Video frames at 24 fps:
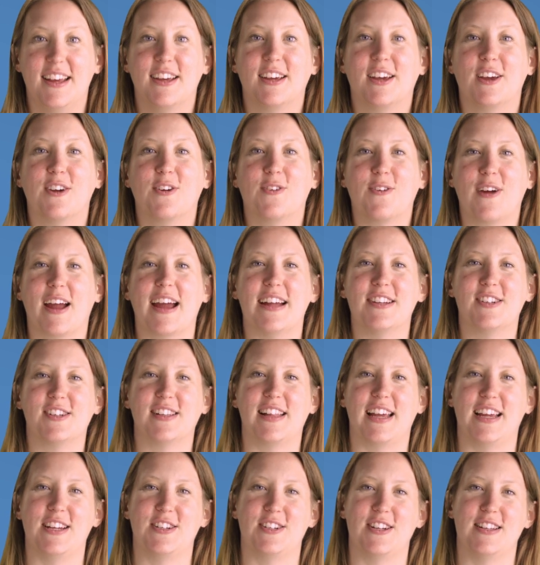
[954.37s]

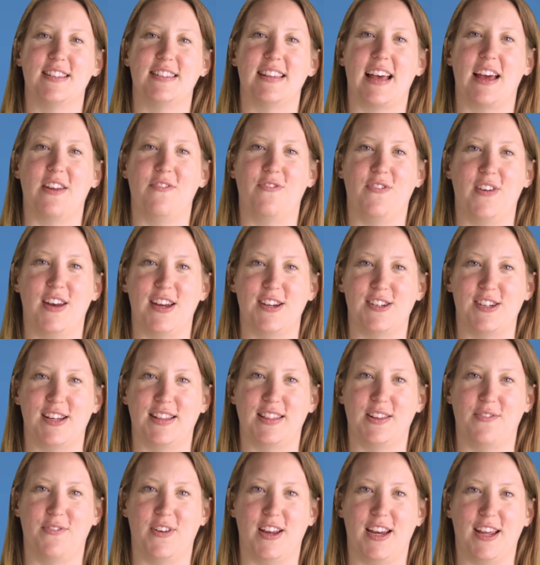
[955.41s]
Congratulations on finishing
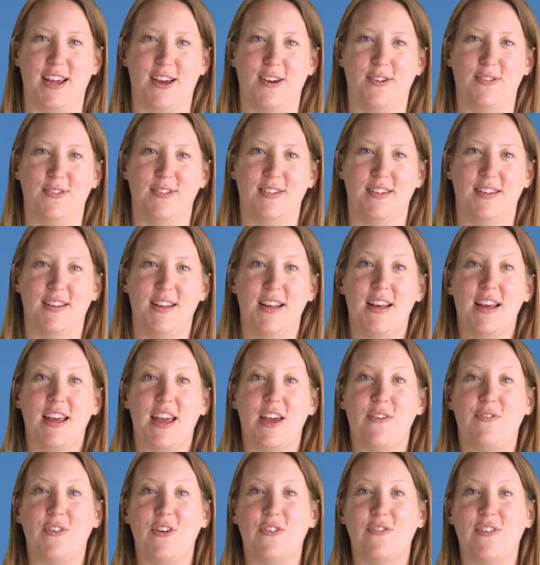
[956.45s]
the video.
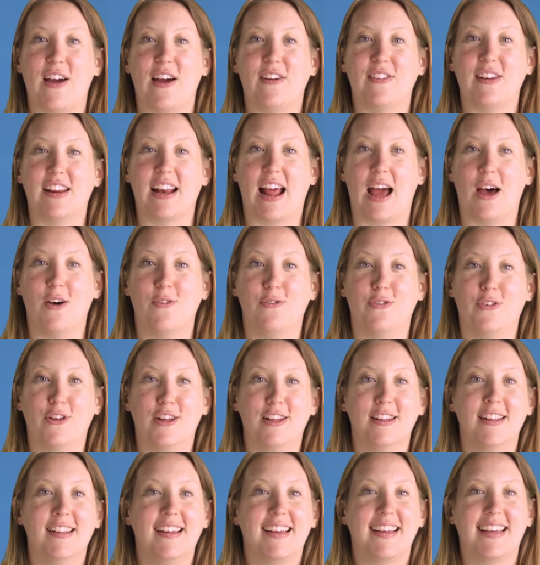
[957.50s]
If you found it
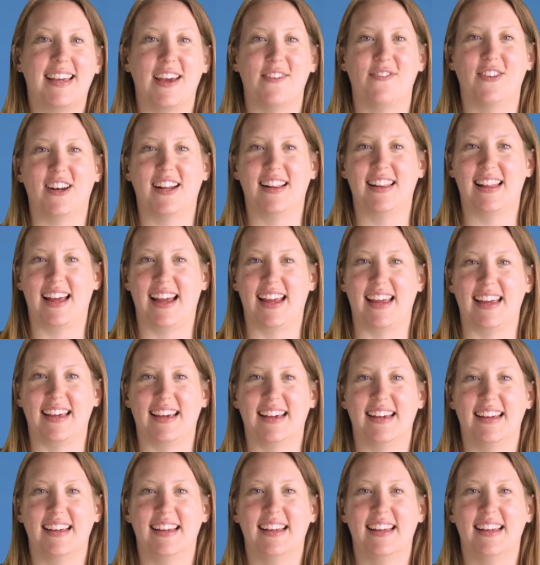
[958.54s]
helpful, give it a like.